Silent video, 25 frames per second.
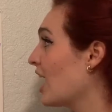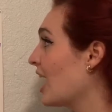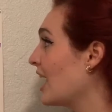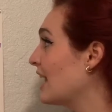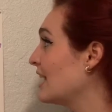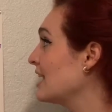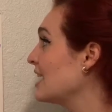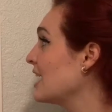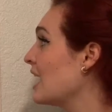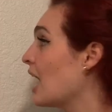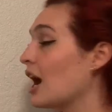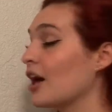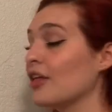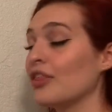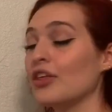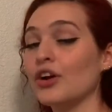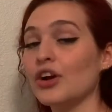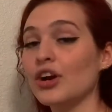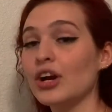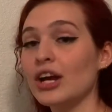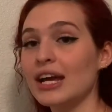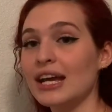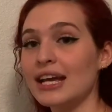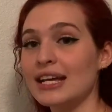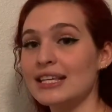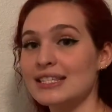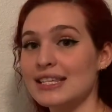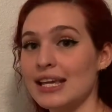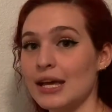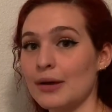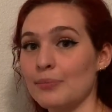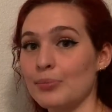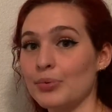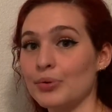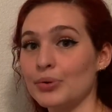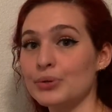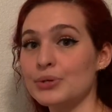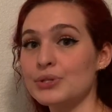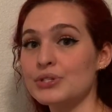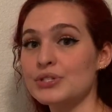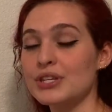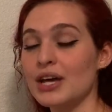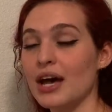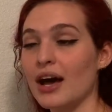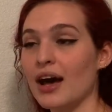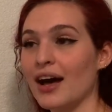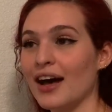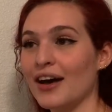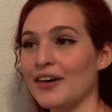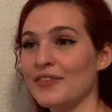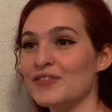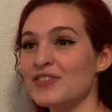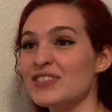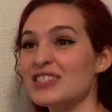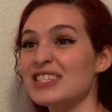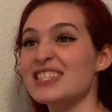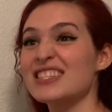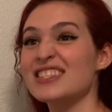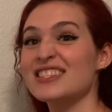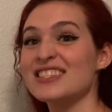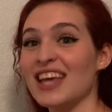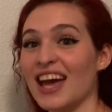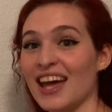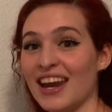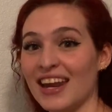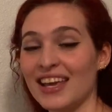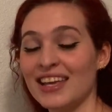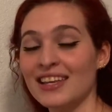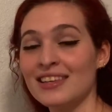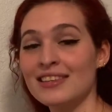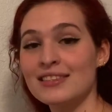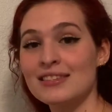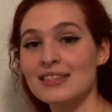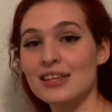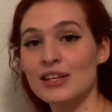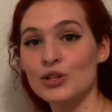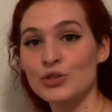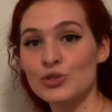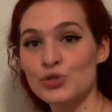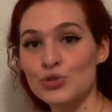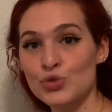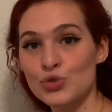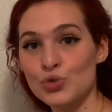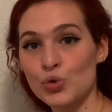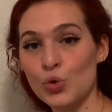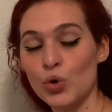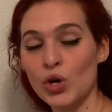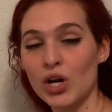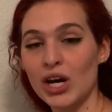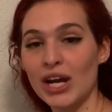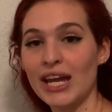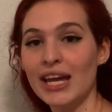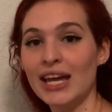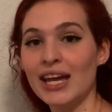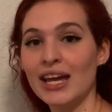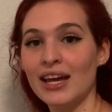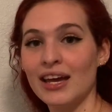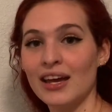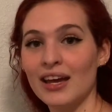any other examples of settings in a story?